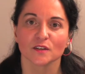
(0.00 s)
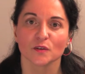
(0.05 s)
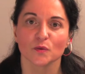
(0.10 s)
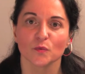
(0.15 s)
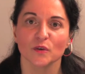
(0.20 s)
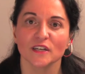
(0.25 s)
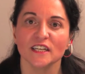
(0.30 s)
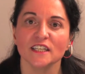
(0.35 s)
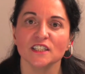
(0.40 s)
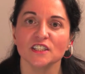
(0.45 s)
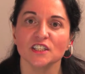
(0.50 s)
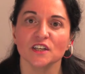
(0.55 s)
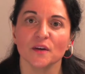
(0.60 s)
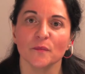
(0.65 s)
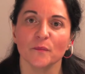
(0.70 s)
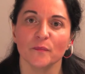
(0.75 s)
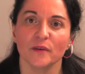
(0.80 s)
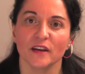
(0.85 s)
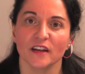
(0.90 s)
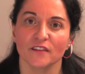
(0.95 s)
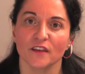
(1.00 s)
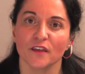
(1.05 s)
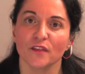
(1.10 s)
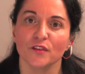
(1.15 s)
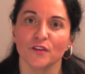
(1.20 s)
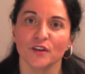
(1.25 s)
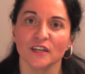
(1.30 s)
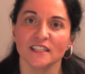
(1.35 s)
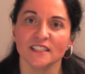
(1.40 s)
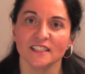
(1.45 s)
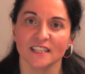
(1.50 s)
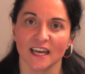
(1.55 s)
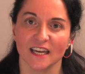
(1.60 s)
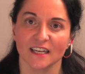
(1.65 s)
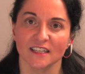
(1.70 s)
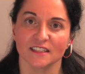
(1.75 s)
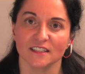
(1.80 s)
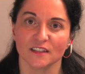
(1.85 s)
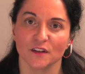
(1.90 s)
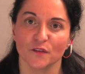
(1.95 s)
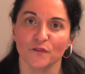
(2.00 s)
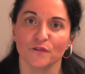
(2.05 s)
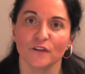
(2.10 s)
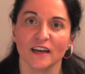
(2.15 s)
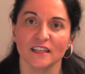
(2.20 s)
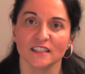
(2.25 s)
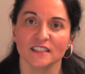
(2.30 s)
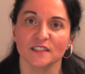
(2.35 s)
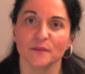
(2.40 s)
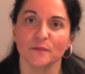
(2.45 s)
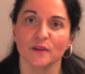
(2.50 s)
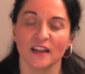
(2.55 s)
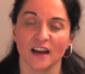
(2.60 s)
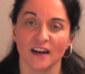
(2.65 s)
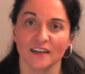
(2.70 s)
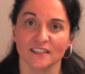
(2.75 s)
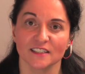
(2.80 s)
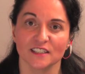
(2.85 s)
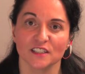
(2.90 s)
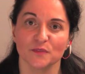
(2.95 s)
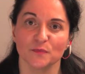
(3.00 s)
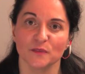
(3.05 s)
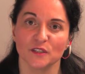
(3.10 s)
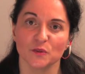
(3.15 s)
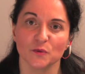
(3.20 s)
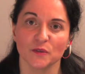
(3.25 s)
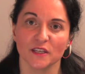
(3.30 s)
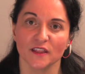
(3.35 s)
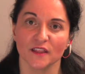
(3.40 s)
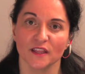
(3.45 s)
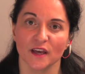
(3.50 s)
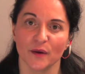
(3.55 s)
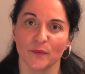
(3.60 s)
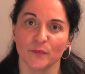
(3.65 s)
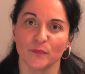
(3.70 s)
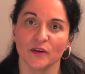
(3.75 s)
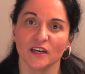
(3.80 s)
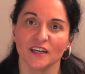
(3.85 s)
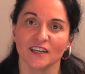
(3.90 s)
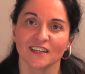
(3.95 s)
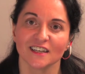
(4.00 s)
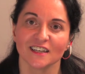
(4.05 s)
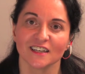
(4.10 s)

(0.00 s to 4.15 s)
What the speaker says: We need to compare the three sets and find similarities between them.